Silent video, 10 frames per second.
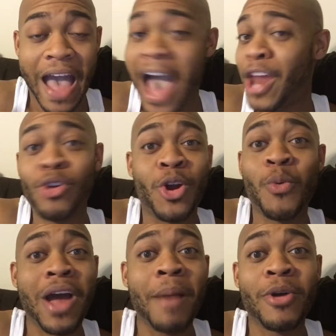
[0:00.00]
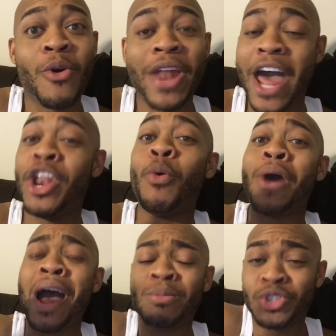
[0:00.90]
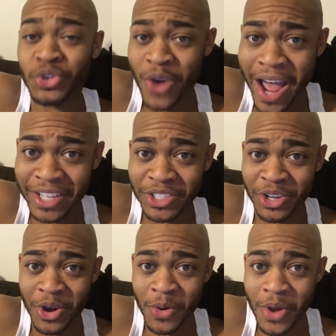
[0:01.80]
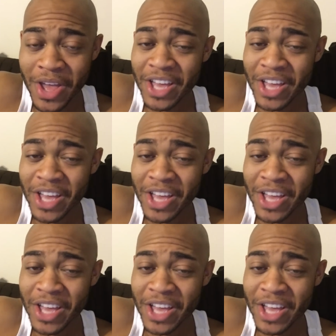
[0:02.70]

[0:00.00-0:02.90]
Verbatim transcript: I don't know where I'm going. I know where I'm trying to go.